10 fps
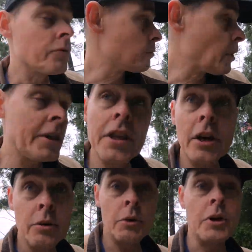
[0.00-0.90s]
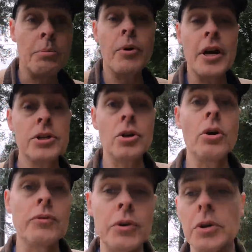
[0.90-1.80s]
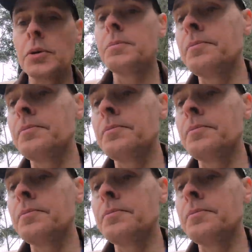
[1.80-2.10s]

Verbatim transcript: From right there, we're gonna branch over